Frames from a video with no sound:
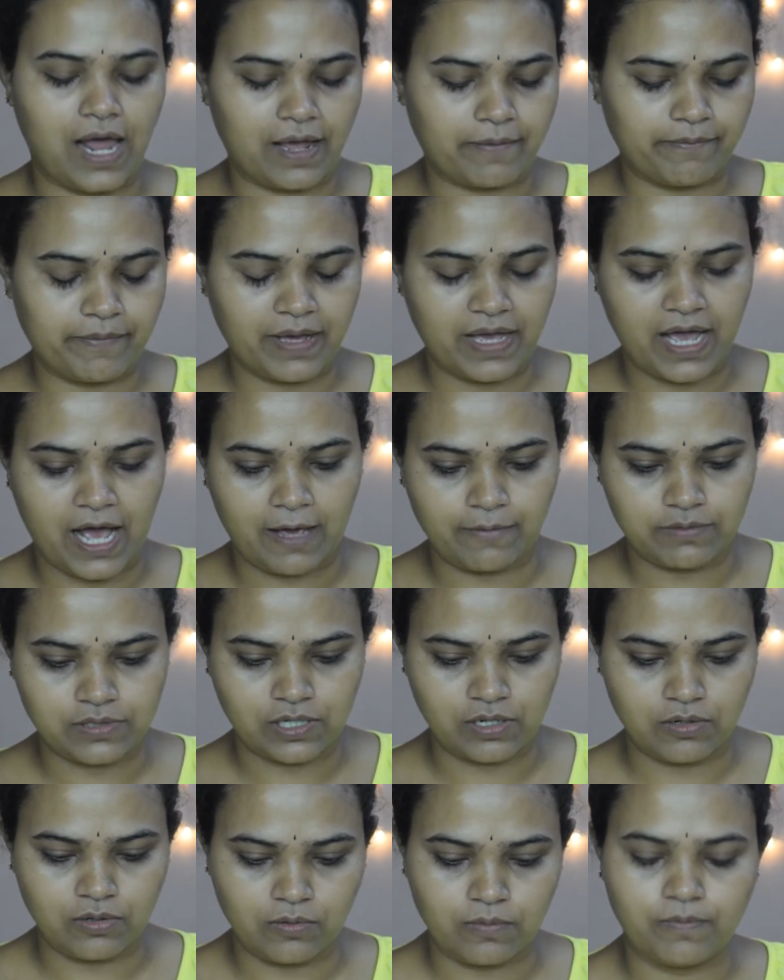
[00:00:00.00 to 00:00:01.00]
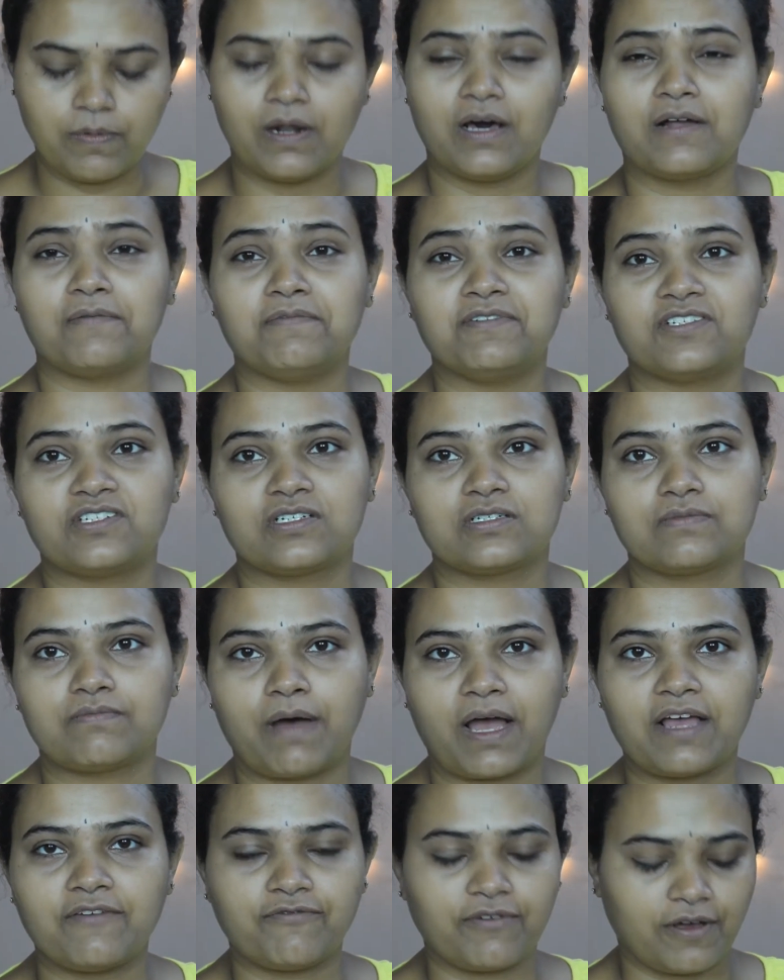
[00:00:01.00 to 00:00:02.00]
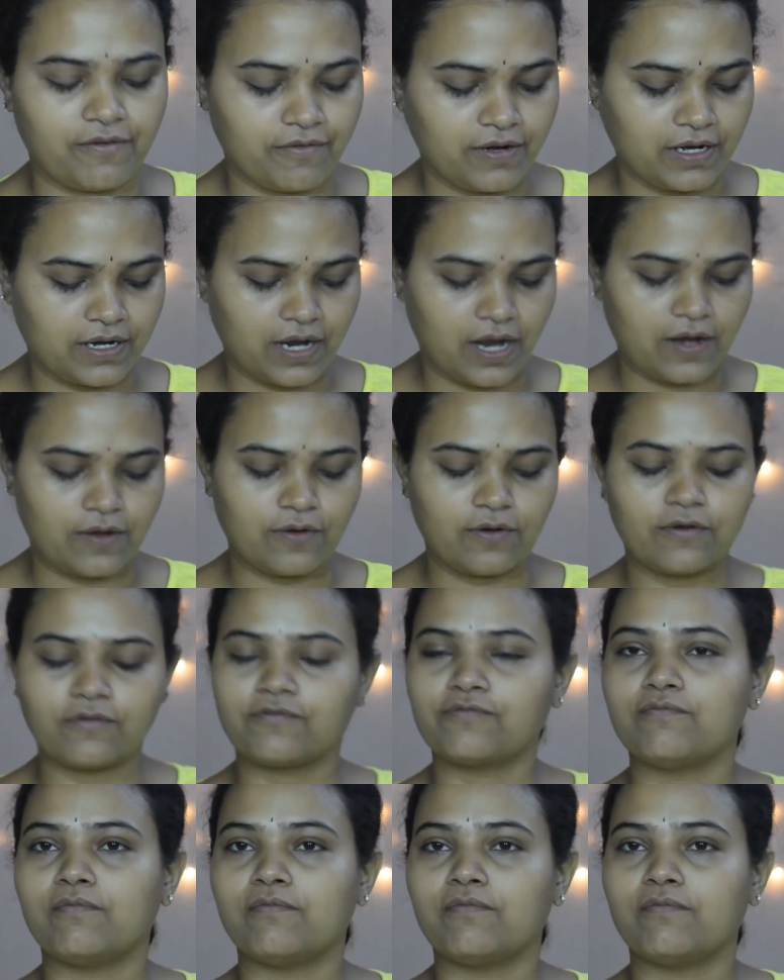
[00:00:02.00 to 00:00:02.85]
my Absolute Blur, which is my favorite kind of